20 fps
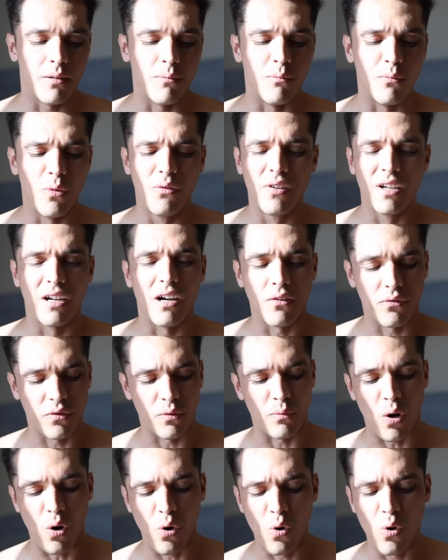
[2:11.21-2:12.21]
Moving on
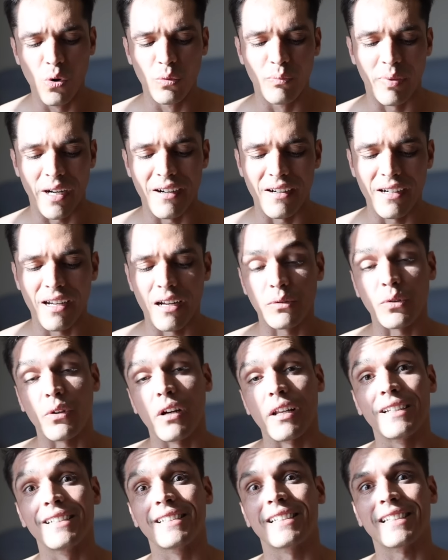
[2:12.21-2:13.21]
from old paradigms, or
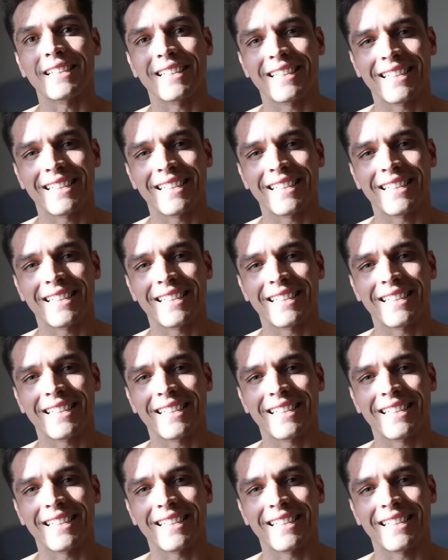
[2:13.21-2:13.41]
at least